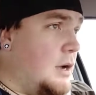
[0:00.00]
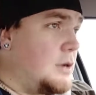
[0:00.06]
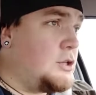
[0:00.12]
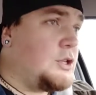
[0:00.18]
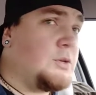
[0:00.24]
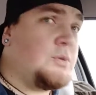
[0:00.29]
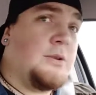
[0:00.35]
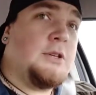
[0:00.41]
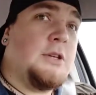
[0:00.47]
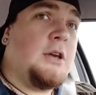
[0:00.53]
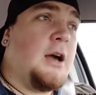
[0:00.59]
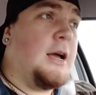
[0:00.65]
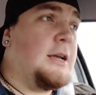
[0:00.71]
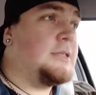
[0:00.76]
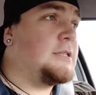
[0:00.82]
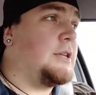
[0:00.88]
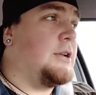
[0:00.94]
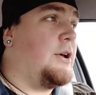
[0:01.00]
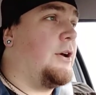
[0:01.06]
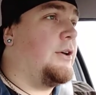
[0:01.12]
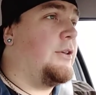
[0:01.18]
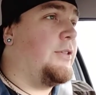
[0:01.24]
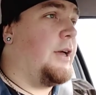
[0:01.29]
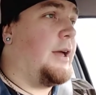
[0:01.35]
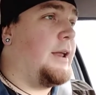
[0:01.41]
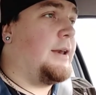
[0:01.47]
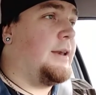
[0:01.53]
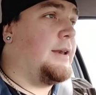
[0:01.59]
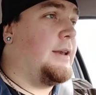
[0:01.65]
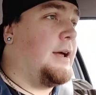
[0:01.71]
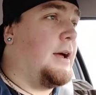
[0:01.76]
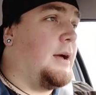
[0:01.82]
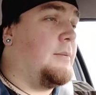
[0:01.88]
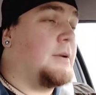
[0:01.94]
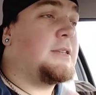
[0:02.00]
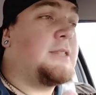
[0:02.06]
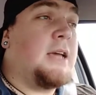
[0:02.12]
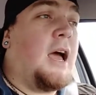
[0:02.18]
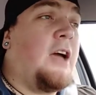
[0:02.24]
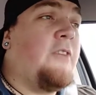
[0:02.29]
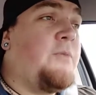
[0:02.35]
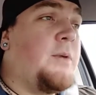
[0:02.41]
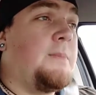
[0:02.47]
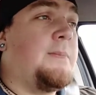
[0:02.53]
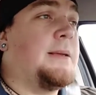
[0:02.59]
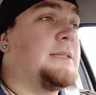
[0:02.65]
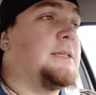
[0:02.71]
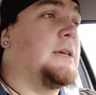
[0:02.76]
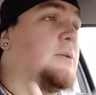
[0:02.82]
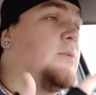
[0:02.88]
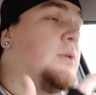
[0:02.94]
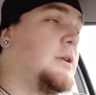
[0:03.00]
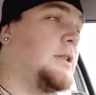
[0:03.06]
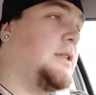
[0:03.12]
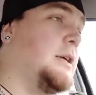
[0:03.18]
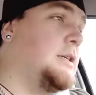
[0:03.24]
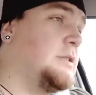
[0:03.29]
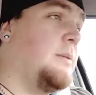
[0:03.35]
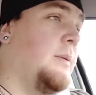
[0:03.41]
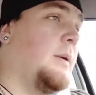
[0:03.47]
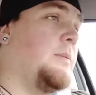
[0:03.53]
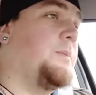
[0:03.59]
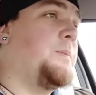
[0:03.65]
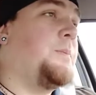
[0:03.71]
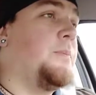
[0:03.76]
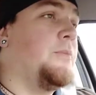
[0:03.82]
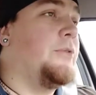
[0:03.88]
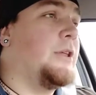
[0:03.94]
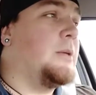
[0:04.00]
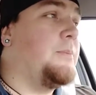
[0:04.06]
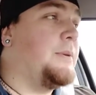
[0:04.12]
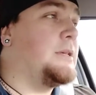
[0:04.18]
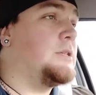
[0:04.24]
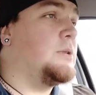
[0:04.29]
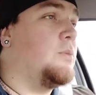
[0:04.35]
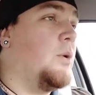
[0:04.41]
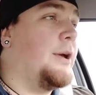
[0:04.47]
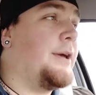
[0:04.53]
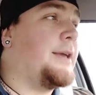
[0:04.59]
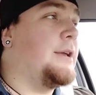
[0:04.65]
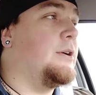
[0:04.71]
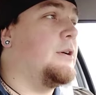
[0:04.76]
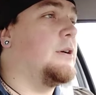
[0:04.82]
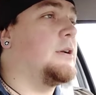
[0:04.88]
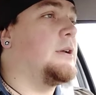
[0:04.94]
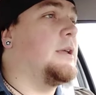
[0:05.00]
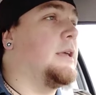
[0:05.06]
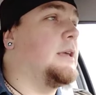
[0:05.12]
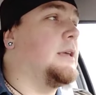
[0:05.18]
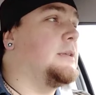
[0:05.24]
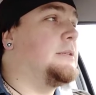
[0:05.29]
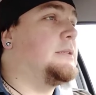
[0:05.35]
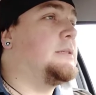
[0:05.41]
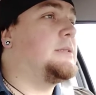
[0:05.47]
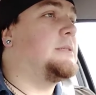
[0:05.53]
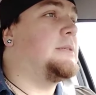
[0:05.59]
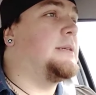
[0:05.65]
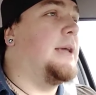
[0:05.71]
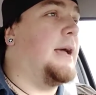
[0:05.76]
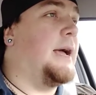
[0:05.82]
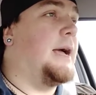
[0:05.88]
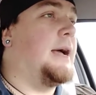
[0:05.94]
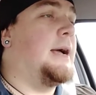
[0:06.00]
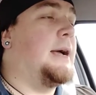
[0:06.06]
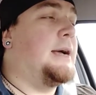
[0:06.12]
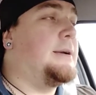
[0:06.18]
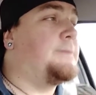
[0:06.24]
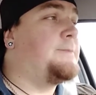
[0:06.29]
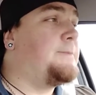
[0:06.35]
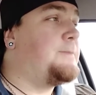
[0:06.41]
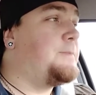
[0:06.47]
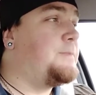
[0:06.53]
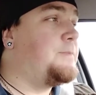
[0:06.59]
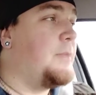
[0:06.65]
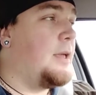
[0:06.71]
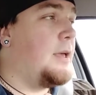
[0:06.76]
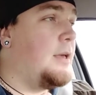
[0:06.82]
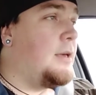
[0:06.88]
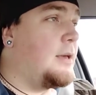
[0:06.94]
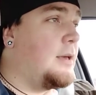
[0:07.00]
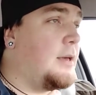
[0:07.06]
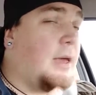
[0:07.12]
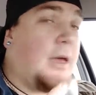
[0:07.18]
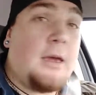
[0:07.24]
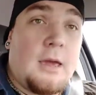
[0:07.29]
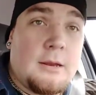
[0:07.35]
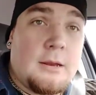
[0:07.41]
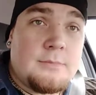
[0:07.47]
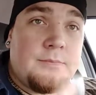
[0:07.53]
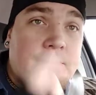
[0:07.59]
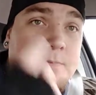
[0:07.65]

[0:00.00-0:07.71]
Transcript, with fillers: just want you guys to know that, um, because I have been busy. One of the things I've been really busy working on is uh, inking.